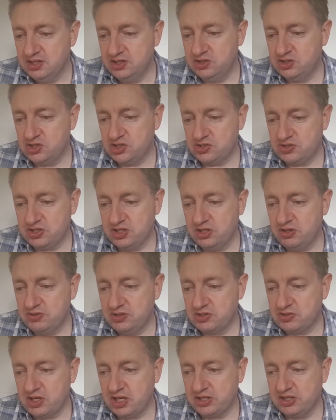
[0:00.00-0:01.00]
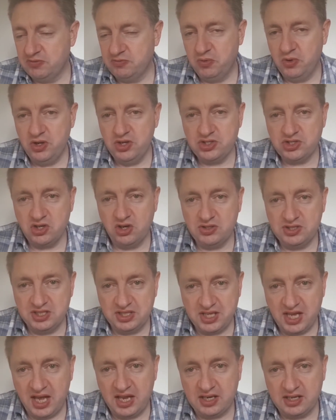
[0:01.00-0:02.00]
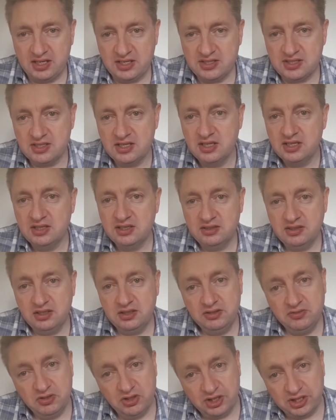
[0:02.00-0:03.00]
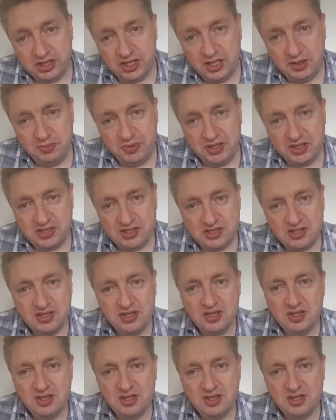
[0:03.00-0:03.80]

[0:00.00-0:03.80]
Just, it's like you've worked hard to get it, then you've got to keep it.